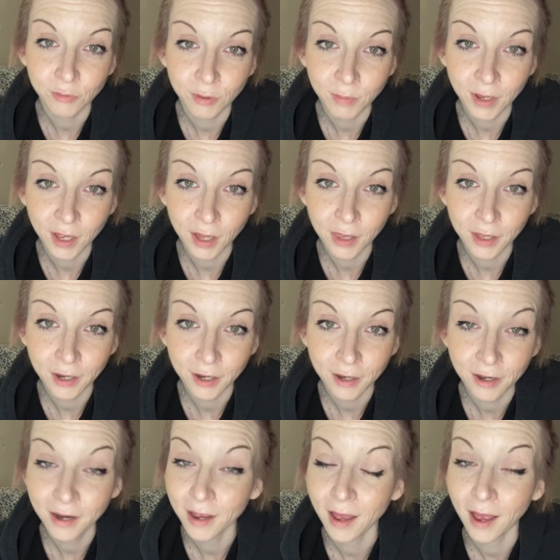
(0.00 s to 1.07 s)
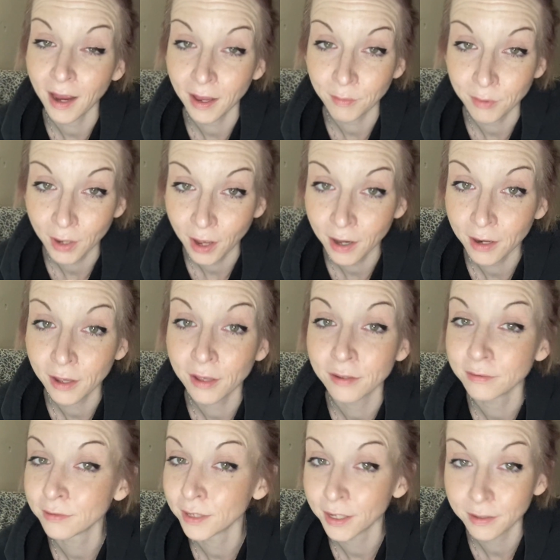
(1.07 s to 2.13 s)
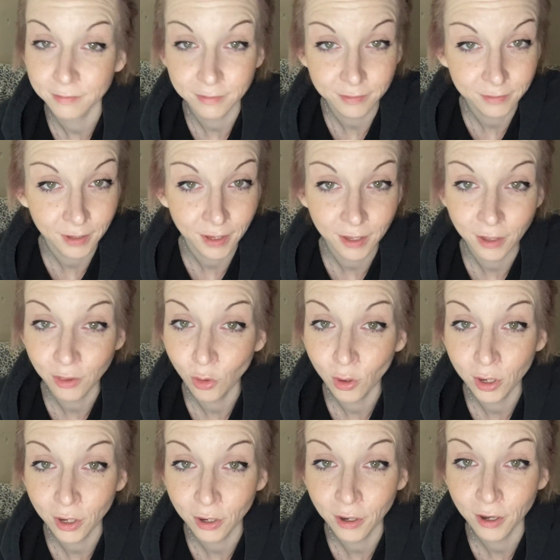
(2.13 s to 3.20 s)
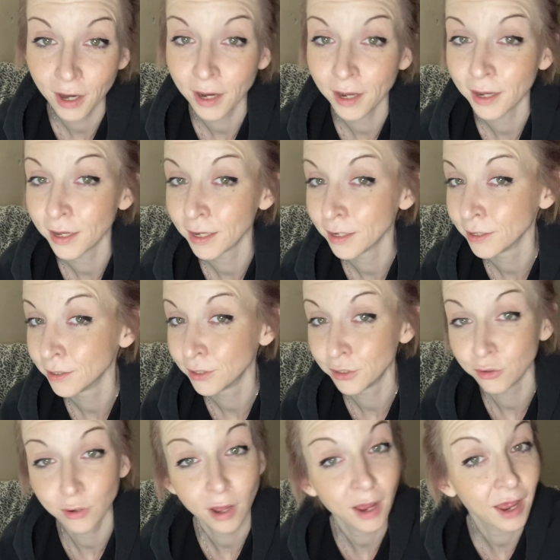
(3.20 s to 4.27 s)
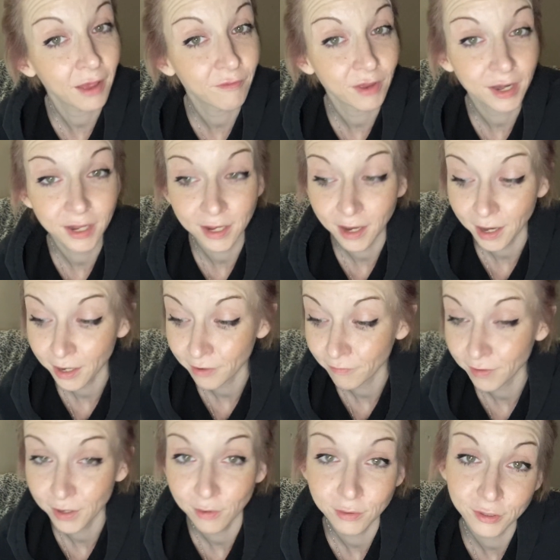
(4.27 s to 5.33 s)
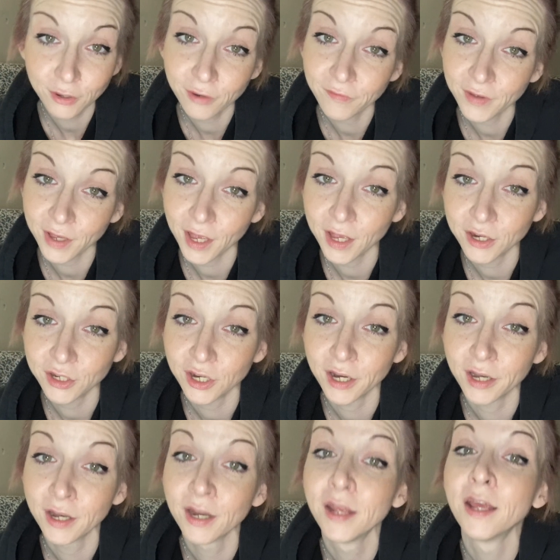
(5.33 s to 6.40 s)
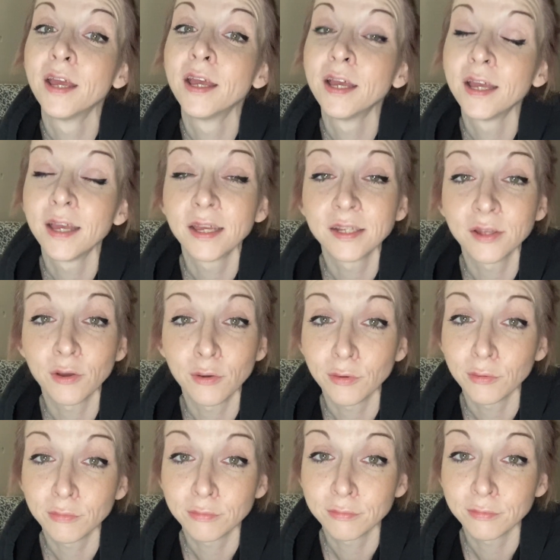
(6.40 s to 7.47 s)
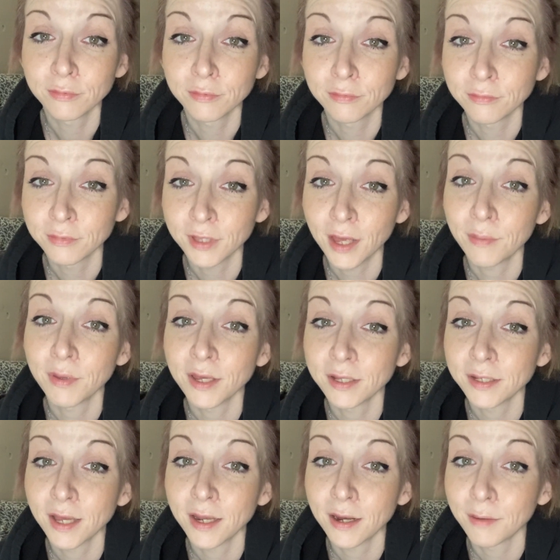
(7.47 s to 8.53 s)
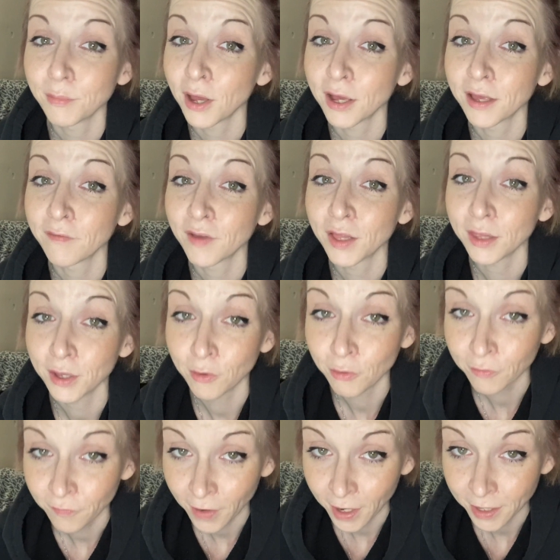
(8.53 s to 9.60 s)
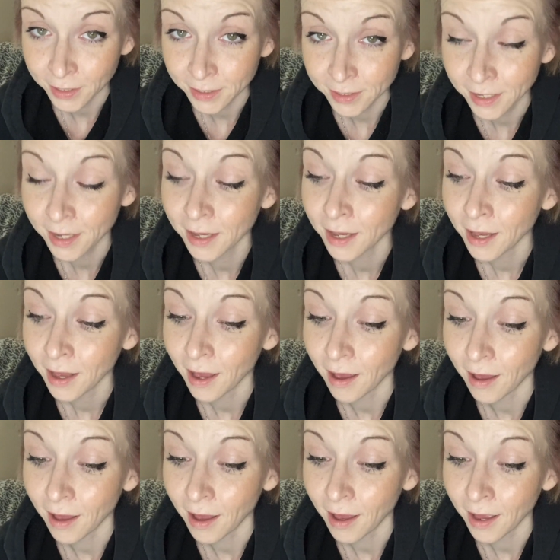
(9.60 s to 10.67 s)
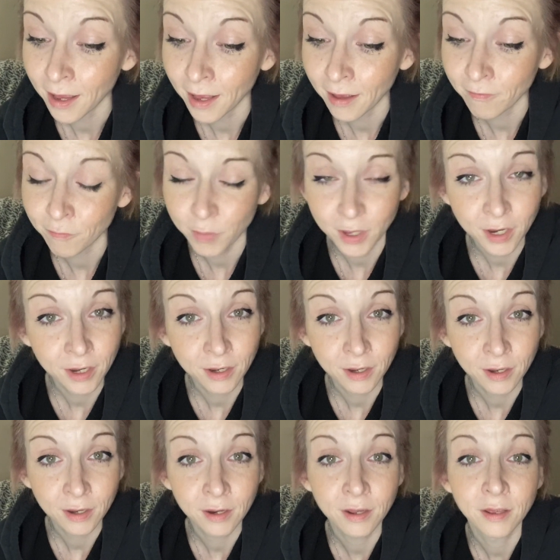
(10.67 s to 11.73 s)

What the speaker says: want to make it clear, I am not a lawyer. I do not have any kind of legal certification. So with that being said, I'm not giving legal advice. I have been